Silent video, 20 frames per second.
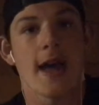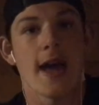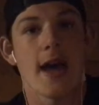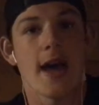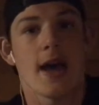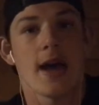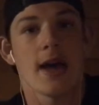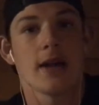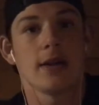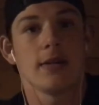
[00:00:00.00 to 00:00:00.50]

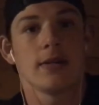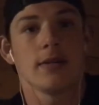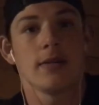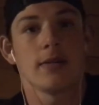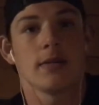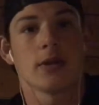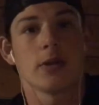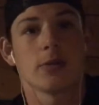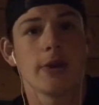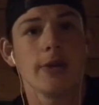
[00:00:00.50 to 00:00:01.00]
and
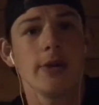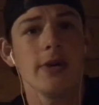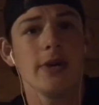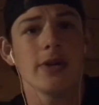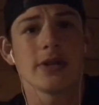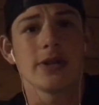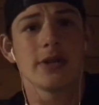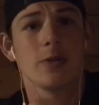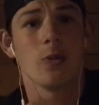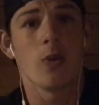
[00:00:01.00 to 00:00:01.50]
the prairie
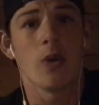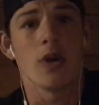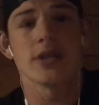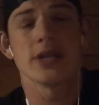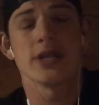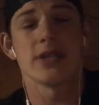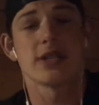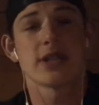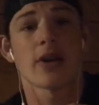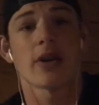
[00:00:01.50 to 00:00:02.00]
dog
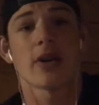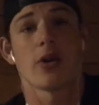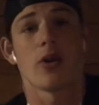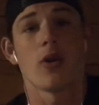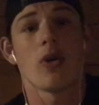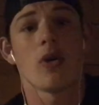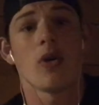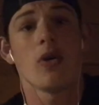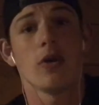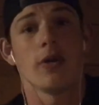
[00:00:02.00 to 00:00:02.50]
wasn't scared at
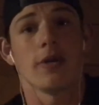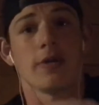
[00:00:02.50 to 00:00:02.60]
all.